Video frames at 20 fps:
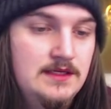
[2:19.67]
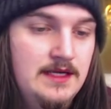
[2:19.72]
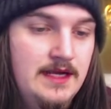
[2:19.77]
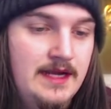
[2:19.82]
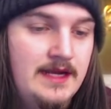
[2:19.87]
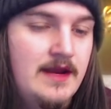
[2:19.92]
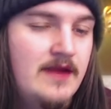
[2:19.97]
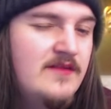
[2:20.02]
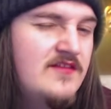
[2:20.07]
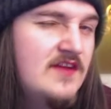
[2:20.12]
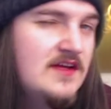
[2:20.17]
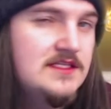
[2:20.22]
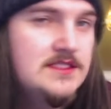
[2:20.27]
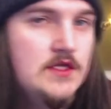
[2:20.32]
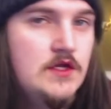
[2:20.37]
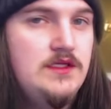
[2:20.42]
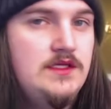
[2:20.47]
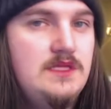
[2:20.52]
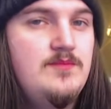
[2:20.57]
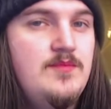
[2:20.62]
It does
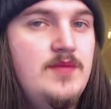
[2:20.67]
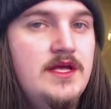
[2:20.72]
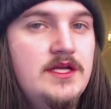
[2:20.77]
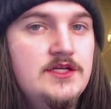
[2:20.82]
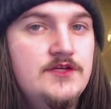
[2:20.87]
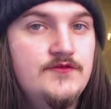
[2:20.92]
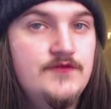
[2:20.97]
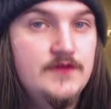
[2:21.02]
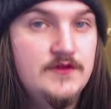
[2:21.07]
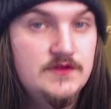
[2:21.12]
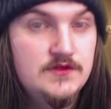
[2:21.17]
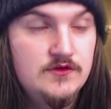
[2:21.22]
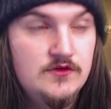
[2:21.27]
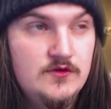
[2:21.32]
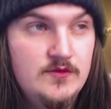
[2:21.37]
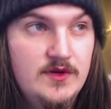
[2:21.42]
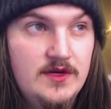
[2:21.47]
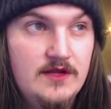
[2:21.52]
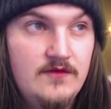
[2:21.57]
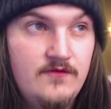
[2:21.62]
only pitch for two,
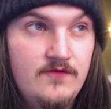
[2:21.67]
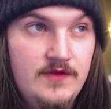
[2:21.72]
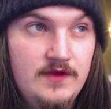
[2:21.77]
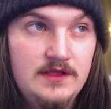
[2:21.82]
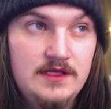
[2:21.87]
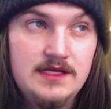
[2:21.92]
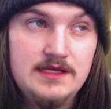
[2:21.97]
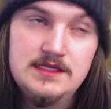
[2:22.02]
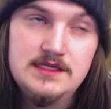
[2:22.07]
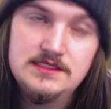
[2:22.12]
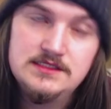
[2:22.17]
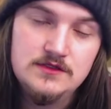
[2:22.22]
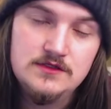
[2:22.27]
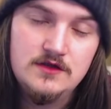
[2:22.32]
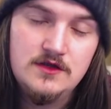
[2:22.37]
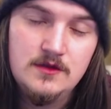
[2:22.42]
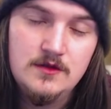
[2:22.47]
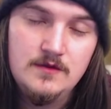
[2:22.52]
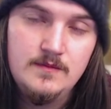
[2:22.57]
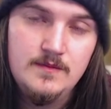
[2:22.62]
but I feel like that's
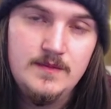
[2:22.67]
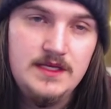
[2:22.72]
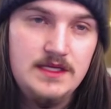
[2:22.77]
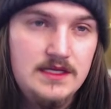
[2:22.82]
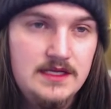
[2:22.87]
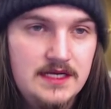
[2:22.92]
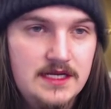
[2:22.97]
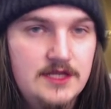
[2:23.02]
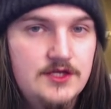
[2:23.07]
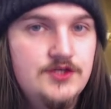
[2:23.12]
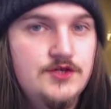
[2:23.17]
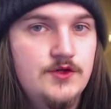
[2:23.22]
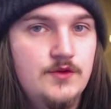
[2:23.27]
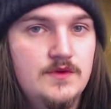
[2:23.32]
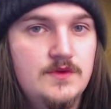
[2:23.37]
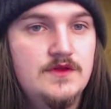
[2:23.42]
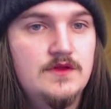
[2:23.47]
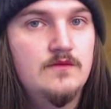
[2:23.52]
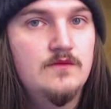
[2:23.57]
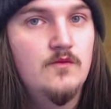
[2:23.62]
not going to be an issue
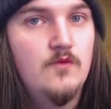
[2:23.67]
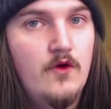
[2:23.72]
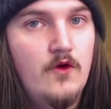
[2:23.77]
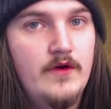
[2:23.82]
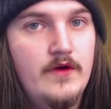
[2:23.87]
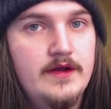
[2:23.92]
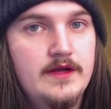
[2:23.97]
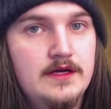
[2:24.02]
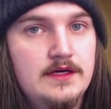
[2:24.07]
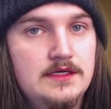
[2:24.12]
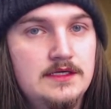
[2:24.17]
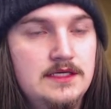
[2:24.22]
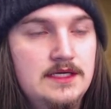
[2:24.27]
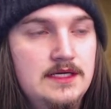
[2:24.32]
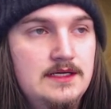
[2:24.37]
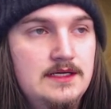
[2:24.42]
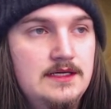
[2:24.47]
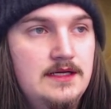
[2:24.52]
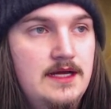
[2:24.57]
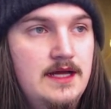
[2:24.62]
within Warrior,
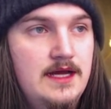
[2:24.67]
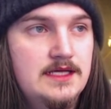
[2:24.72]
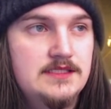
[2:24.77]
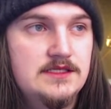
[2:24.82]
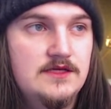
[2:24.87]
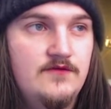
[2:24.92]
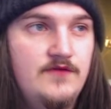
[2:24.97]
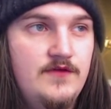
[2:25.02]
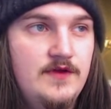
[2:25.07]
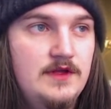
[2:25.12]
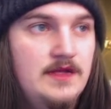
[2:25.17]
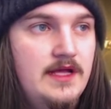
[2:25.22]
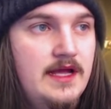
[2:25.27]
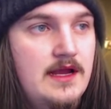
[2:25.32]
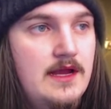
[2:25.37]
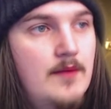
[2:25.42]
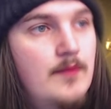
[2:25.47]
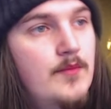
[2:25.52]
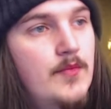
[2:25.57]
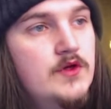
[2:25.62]
as I feel
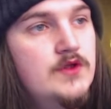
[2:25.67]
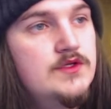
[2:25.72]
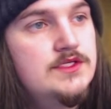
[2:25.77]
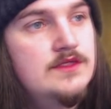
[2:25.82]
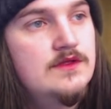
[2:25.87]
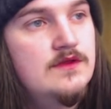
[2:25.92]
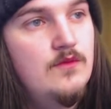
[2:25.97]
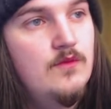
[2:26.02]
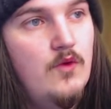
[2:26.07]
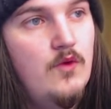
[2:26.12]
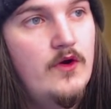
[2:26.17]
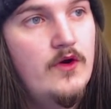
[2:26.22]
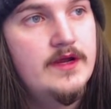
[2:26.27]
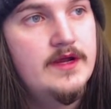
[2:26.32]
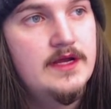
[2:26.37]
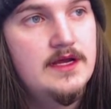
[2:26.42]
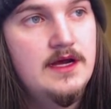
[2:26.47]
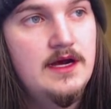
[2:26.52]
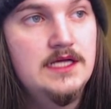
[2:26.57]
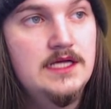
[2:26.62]
like most of the Warrior
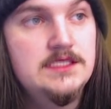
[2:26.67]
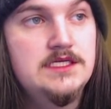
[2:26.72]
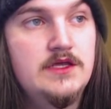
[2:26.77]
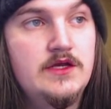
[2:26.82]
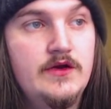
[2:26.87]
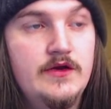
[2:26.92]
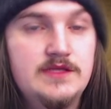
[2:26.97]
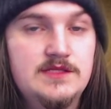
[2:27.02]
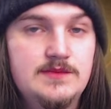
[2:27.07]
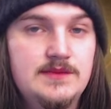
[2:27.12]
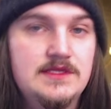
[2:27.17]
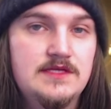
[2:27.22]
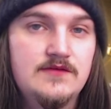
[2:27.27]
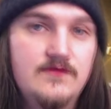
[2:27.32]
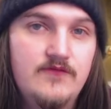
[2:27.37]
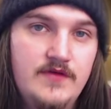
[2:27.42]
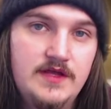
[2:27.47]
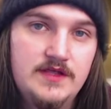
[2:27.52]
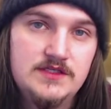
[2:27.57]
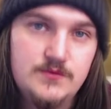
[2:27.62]
cards are going to be
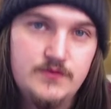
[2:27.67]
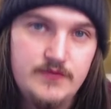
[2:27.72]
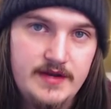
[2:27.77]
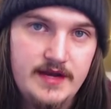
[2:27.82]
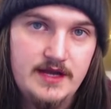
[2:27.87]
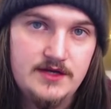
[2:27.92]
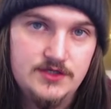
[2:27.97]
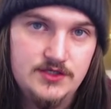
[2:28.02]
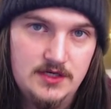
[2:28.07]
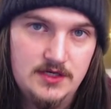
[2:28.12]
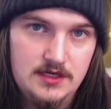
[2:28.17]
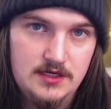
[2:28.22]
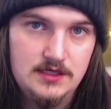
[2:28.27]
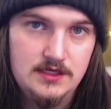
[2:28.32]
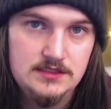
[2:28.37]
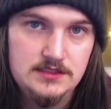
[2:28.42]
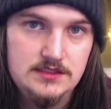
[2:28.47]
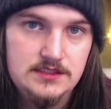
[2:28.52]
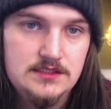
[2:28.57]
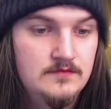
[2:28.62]
defense reaction
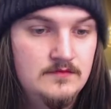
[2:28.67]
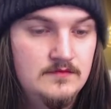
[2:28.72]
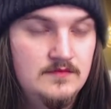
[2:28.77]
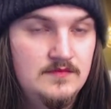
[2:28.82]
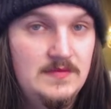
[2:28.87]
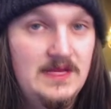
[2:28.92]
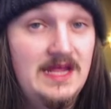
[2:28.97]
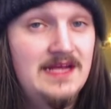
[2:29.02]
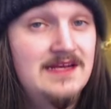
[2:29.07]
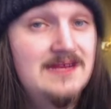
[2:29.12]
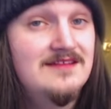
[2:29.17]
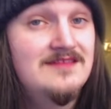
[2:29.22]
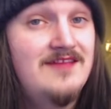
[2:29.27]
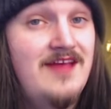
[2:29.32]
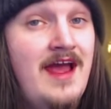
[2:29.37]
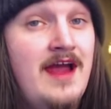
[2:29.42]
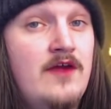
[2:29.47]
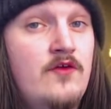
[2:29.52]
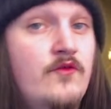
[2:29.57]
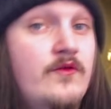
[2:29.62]
cards and
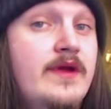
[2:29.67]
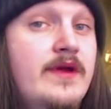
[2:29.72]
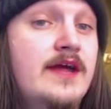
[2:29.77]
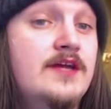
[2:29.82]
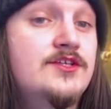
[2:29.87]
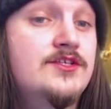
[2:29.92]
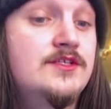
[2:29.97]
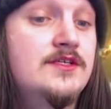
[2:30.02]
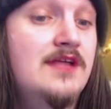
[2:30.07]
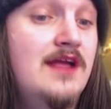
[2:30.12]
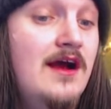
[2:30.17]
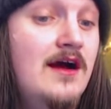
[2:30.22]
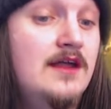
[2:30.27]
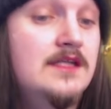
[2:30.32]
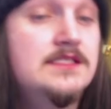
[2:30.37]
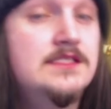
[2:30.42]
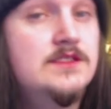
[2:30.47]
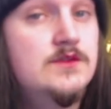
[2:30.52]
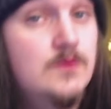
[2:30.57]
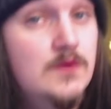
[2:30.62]
attack reaction
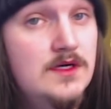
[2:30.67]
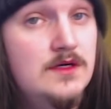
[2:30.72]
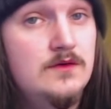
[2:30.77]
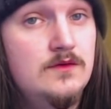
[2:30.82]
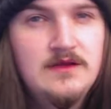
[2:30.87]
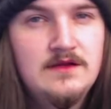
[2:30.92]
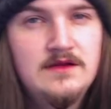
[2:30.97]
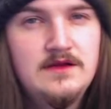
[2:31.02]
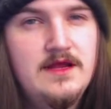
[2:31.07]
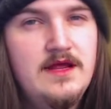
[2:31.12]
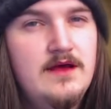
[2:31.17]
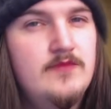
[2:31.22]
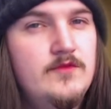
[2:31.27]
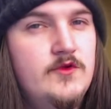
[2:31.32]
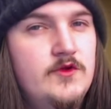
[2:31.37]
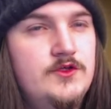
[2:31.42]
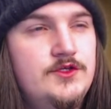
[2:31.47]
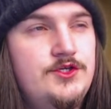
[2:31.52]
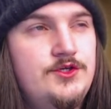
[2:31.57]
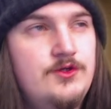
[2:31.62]
cards as well. Now, I'm
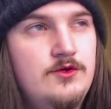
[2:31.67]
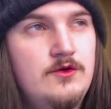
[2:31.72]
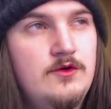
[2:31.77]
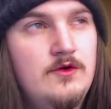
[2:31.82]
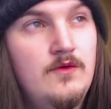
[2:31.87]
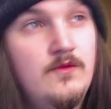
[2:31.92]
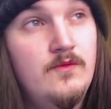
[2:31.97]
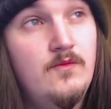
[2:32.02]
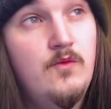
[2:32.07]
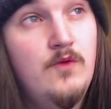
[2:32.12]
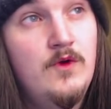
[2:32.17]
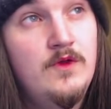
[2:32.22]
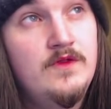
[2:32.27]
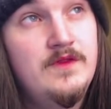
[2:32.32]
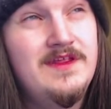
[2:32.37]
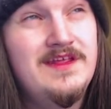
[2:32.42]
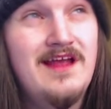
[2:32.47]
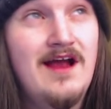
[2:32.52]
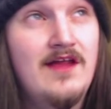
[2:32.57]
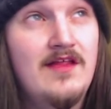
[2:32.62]
not sure what
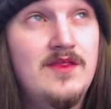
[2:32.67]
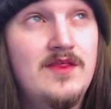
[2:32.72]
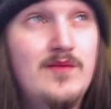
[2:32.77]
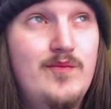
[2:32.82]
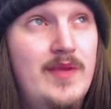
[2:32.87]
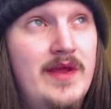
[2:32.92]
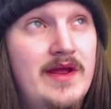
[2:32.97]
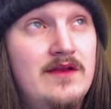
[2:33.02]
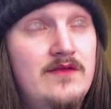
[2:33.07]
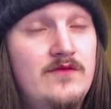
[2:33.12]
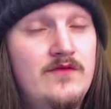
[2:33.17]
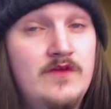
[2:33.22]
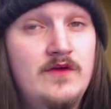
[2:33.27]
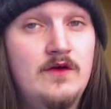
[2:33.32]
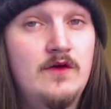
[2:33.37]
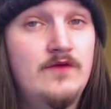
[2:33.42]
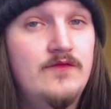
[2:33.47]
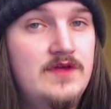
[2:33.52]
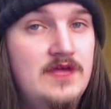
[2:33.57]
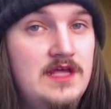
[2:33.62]
the other benefit
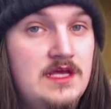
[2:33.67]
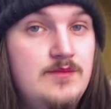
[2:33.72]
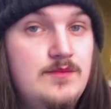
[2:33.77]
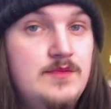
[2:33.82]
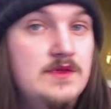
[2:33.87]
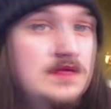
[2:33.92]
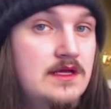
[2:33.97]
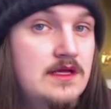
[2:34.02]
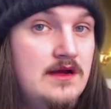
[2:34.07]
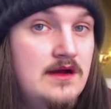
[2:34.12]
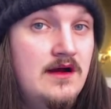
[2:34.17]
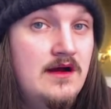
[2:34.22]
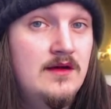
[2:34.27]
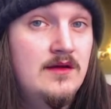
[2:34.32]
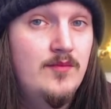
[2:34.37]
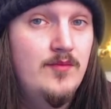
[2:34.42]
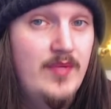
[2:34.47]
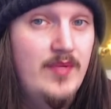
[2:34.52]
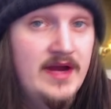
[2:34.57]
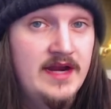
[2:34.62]
of keeping the
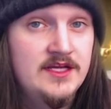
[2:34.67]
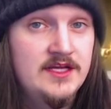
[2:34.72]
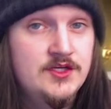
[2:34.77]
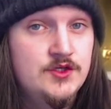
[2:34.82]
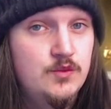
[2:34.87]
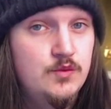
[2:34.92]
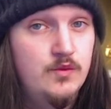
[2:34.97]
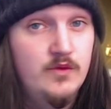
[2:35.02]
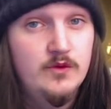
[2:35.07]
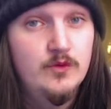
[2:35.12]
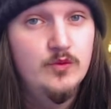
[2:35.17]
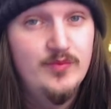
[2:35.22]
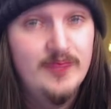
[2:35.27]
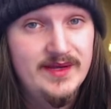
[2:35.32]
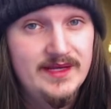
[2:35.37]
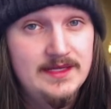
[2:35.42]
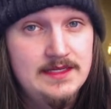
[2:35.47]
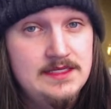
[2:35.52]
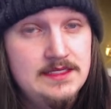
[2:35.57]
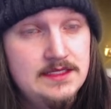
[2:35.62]
card banished will
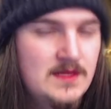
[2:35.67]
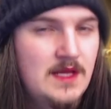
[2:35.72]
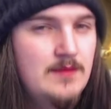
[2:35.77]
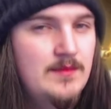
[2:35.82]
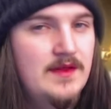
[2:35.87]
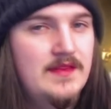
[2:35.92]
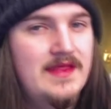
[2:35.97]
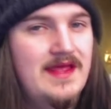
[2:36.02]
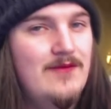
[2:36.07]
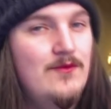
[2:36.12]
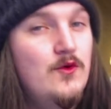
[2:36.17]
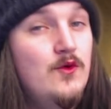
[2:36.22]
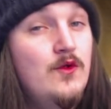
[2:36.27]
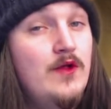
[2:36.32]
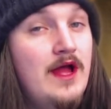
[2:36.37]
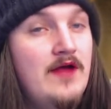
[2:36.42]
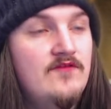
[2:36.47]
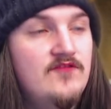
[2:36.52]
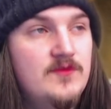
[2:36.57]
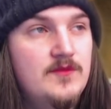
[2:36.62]
be, but there will
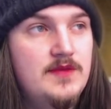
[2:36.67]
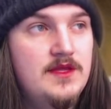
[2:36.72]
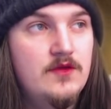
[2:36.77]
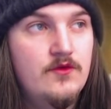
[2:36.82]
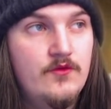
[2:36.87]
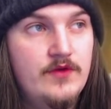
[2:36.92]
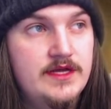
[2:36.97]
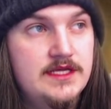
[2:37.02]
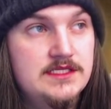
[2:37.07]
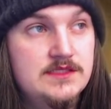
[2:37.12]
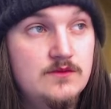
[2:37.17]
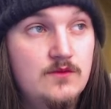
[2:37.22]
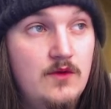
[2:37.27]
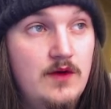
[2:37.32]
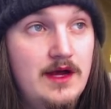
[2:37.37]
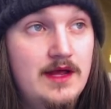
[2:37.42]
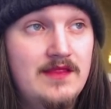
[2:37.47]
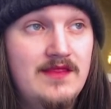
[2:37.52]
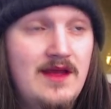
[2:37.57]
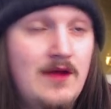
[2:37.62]
have to be a reason
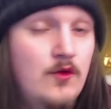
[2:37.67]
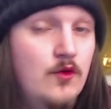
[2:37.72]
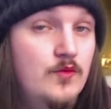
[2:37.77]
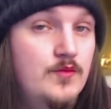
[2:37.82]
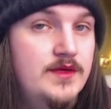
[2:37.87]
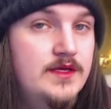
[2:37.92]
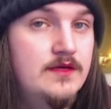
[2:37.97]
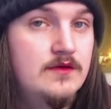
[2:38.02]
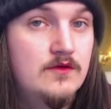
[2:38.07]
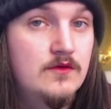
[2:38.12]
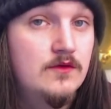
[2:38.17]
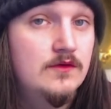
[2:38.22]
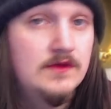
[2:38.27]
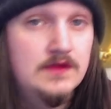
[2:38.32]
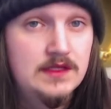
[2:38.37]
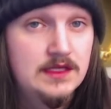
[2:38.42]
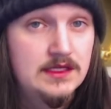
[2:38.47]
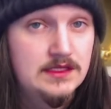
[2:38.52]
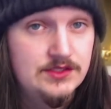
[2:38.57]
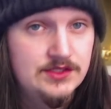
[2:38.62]
why that would be a good
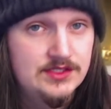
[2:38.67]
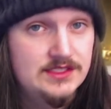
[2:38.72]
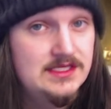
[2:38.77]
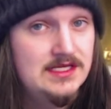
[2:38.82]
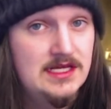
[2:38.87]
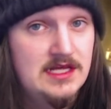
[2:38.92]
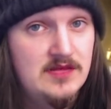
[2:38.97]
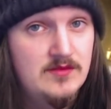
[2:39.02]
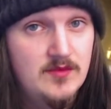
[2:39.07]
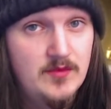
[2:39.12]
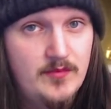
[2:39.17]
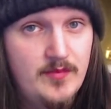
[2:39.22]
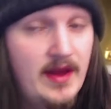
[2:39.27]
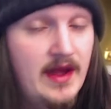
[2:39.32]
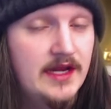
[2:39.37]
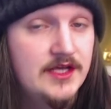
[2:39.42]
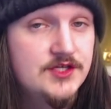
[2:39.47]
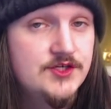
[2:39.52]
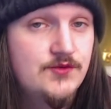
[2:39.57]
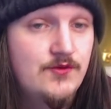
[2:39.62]
thing just to keep it
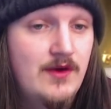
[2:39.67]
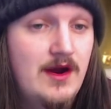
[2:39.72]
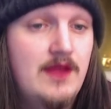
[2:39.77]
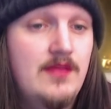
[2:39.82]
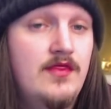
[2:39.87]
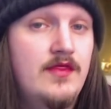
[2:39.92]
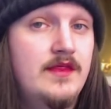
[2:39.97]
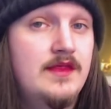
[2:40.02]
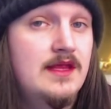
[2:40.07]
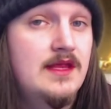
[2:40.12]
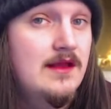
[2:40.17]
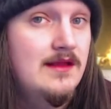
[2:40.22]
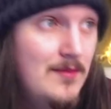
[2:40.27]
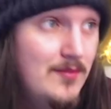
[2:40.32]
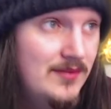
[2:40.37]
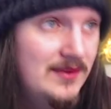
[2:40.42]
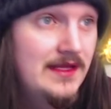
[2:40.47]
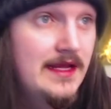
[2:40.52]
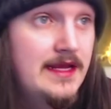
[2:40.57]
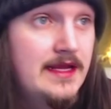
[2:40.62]
banished rather than
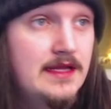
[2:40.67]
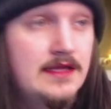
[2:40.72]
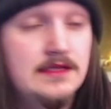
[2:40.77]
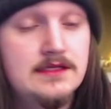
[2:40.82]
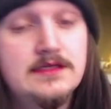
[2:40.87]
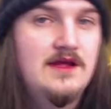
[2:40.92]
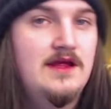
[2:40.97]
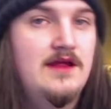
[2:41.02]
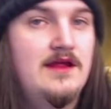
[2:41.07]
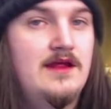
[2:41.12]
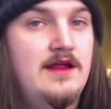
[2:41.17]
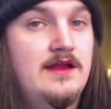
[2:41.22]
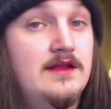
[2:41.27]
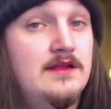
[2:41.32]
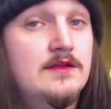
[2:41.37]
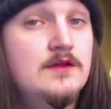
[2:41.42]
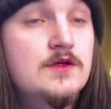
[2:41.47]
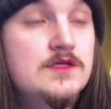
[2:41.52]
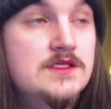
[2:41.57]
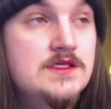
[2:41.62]
playing it. And it
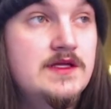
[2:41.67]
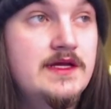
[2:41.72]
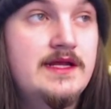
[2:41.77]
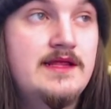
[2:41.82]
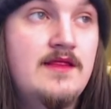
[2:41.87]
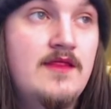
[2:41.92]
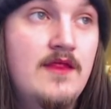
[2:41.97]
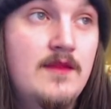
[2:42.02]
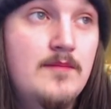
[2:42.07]
looks like the